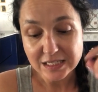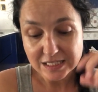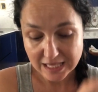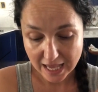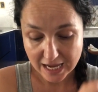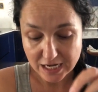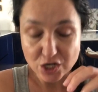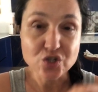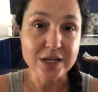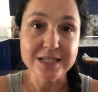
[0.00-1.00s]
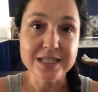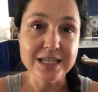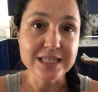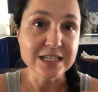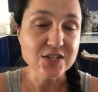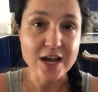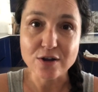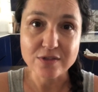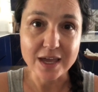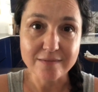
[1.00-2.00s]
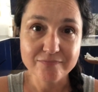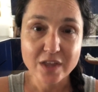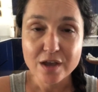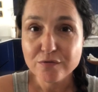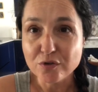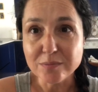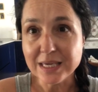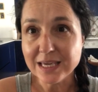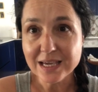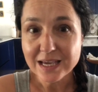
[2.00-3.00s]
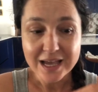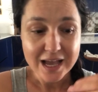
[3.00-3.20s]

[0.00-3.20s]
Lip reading: scan and translate the entire thing. For me,